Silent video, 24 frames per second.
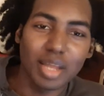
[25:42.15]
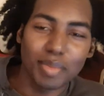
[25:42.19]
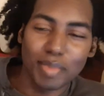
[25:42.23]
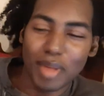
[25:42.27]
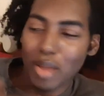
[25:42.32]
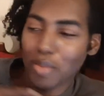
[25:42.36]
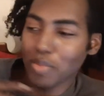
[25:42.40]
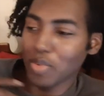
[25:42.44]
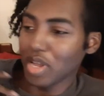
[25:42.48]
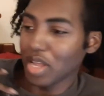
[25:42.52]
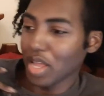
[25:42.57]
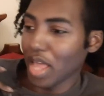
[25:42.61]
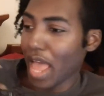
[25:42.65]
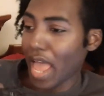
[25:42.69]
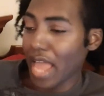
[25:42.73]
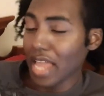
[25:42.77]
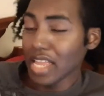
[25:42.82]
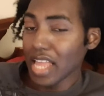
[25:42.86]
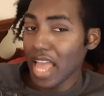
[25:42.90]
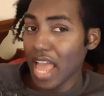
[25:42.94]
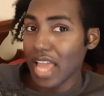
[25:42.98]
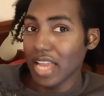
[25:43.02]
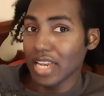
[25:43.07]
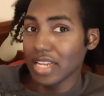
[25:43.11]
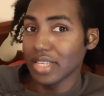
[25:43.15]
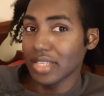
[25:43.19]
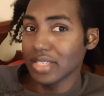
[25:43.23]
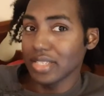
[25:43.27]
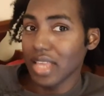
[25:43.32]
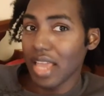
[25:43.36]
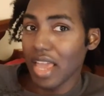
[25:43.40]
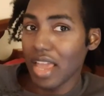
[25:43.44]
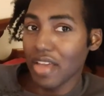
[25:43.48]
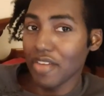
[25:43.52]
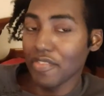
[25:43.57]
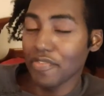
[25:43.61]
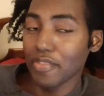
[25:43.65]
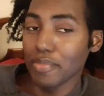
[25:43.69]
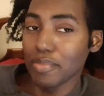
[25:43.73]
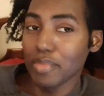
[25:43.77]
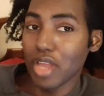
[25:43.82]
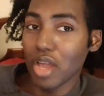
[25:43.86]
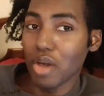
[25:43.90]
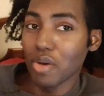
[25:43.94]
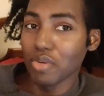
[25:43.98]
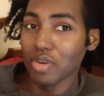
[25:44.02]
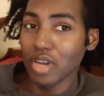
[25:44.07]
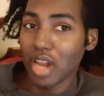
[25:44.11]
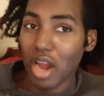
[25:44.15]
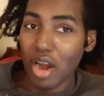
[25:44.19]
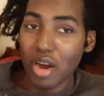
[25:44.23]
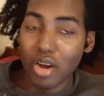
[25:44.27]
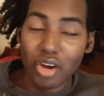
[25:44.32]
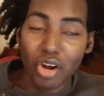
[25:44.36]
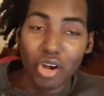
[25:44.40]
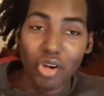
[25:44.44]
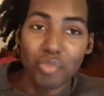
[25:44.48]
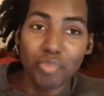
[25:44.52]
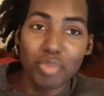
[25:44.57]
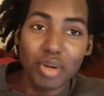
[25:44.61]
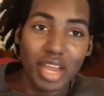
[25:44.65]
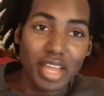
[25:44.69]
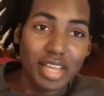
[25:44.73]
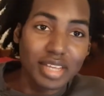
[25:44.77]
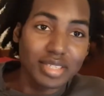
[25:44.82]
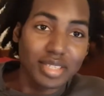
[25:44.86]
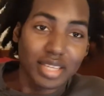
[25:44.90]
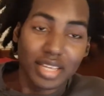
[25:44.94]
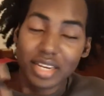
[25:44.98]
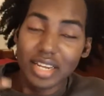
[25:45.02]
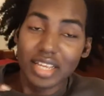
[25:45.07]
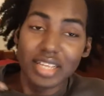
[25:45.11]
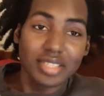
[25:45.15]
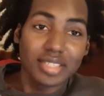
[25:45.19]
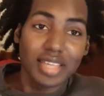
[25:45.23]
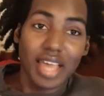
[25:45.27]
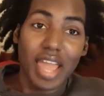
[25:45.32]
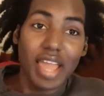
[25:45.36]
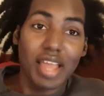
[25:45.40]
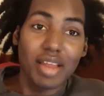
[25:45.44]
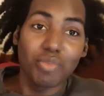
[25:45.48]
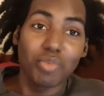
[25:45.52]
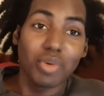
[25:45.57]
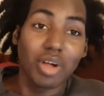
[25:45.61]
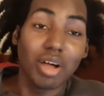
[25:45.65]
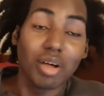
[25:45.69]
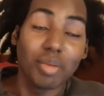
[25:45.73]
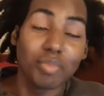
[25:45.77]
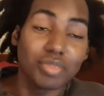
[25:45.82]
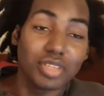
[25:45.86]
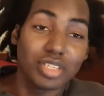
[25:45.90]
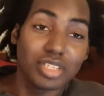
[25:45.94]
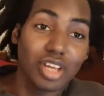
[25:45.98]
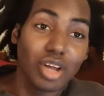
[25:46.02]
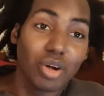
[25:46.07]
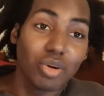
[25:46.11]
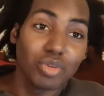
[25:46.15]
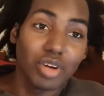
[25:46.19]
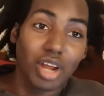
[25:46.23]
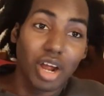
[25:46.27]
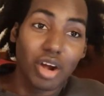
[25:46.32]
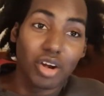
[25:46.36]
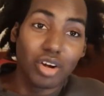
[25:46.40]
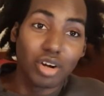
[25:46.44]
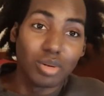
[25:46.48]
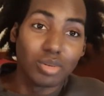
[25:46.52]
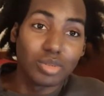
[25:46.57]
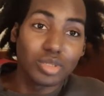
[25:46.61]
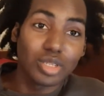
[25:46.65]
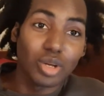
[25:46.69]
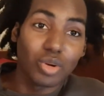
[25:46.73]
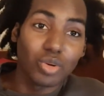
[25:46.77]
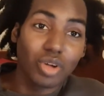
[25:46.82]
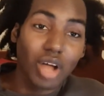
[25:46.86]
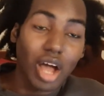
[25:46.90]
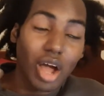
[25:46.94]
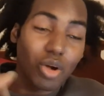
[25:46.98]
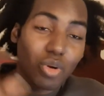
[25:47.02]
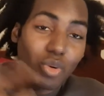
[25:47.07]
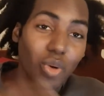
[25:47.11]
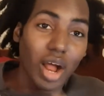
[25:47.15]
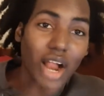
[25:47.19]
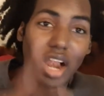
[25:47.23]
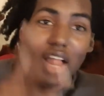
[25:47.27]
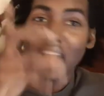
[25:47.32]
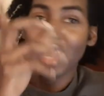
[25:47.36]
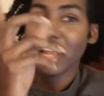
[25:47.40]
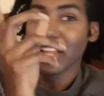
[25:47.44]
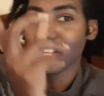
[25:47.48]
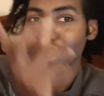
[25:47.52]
I'm like, well, I got this hair from your darn gone place and this ain't up to your darn gone so-called quality.